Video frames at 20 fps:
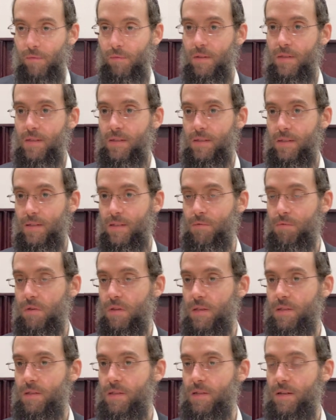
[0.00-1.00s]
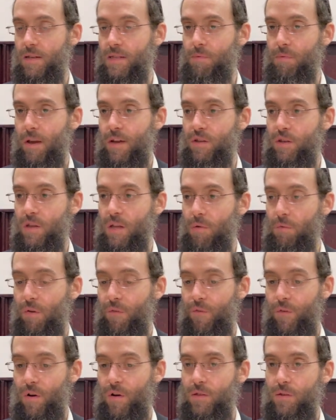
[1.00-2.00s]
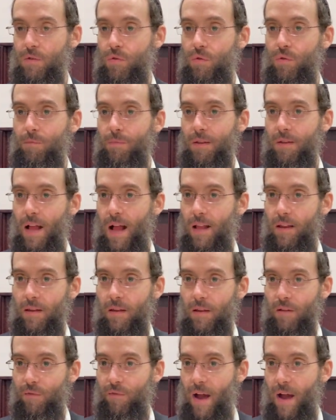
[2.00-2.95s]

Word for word: This, this, this is an expression that refers to metaltalin,